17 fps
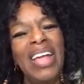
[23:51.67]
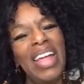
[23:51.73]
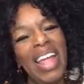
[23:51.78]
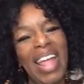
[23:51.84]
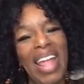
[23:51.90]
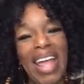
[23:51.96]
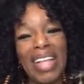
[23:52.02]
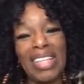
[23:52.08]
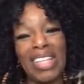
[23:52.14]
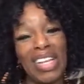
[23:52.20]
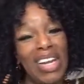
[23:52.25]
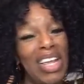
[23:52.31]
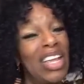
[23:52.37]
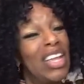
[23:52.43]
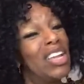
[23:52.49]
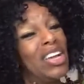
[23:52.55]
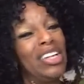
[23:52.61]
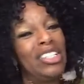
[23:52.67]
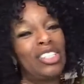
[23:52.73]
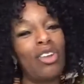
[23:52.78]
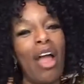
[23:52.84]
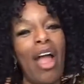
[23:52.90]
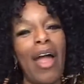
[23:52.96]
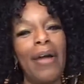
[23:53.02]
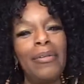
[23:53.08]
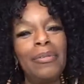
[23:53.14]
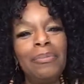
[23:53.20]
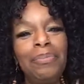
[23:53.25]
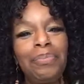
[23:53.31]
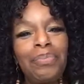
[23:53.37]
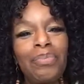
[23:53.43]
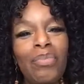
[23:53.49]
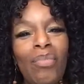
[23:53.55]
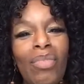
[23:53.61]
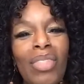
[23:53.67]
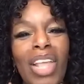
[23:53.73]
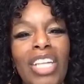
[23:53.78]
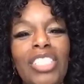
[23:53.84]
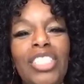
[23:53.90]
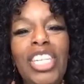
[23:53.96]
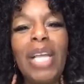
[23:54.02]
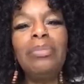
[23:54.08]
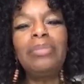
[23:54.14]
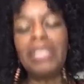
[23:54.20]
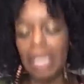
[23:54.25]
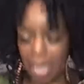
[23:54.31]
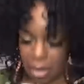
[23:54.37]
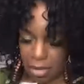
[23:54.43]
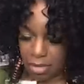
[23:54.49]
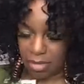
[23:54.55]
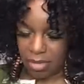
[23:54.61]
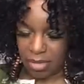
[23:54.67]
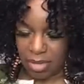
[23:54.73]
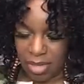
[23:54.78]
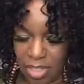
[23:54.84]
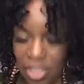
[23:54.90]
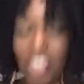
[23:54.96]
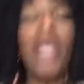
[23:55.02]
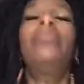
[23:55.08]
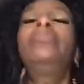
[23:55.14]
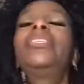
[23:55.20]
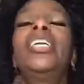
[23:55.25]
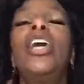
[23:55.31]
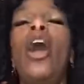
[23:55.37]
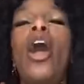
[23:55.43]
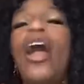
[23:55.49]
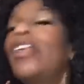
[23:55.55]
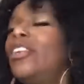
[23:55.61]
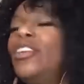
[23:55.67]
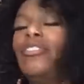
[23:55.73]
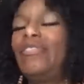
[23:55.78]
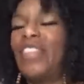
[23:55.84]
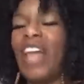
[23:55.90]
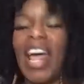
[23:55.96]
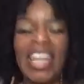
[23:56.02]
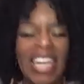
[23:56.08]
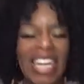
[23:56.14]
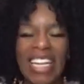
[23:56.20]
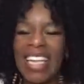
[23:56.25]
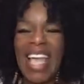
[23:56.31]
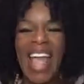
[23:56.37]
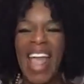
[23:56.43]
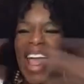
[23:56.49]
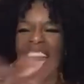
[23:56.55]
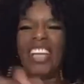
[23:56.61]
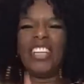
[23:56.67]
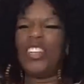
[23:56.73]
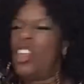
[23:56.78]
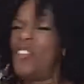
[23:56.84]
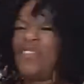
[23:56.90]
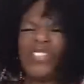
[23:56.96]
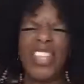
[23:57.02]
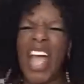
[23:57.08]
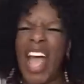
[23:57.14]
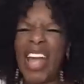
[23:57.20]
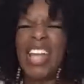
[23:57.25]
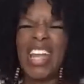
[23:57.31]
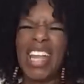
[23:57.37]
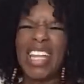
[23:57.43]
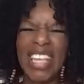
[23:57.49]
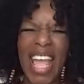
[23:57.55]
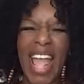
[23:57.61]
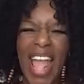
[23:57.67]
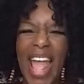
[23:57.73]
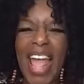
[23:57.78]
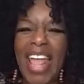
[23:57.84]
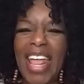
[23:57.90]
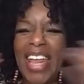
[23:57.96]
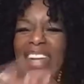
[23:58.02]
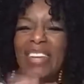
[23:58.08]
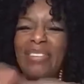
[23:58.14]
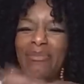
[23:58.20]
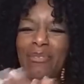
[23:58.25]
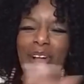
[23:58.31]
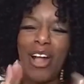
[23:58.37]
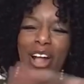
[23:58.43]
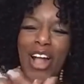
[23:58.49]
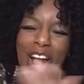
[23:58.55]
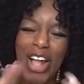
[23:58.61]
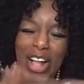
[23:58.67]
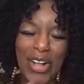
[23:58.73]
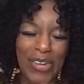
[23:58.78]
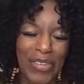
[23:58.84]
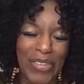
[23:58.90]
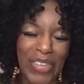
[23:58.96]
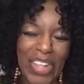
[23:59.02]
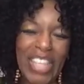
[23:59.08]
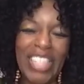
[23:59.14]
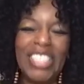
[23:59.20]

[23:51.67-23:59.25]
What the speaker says: Anthony, good try. Gypsy Heart, you've done it again. Woo!